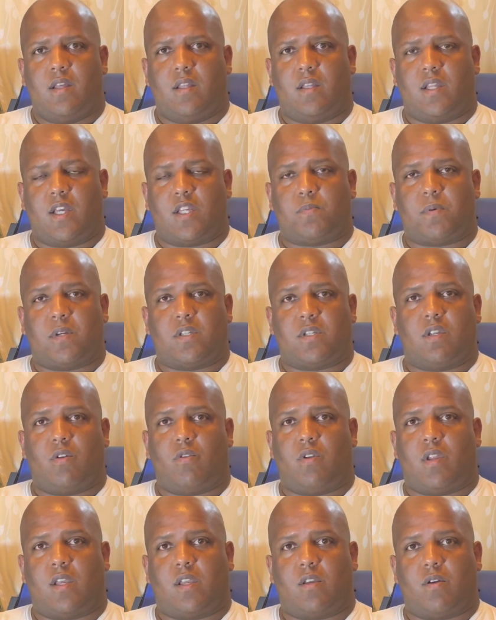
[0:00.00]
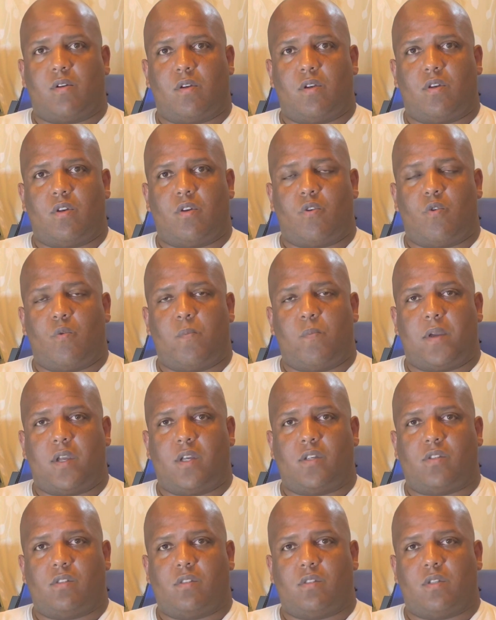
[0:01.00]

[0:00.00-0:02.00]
that's because they don't like your homepage.